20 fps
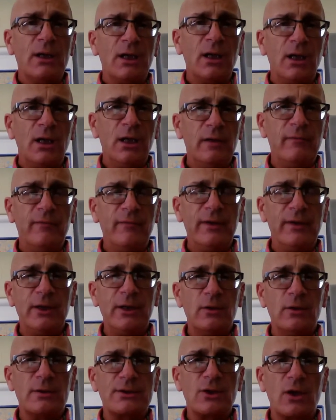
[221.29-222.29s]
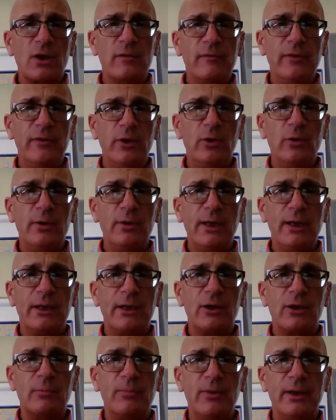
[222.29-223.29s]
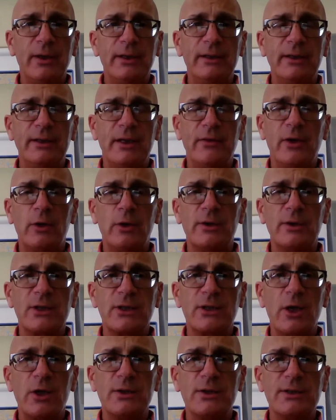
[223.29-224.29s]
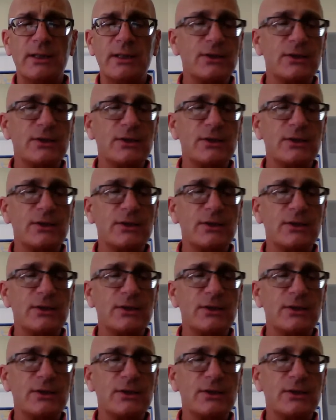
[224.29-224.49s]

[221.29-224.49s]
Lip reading: if videos are viewed and completed in their entirety.